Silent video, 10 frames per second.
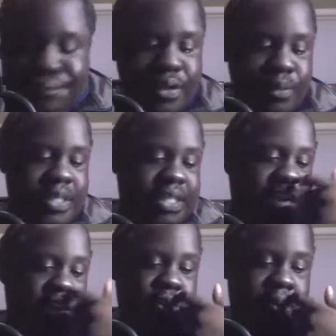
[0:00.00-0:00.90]
We just
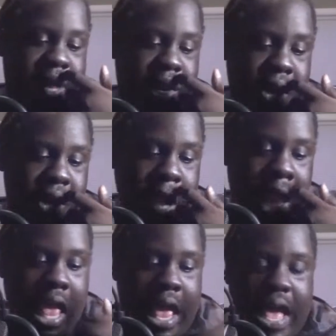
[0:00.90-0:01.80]
got to do better.
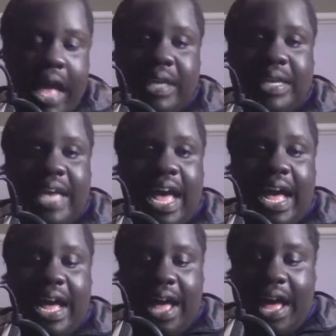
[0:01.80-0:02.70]

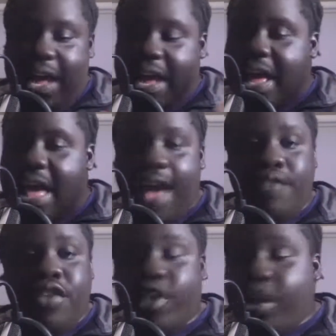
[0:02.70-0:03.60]
Y'all have a
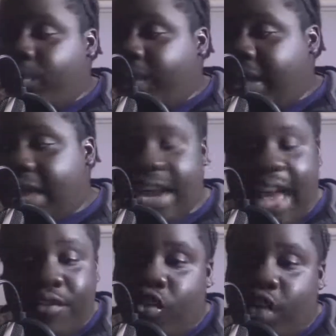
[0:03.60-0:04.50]
great weekend. Have a
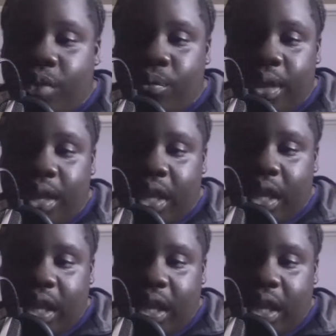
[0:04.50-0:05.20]
great week.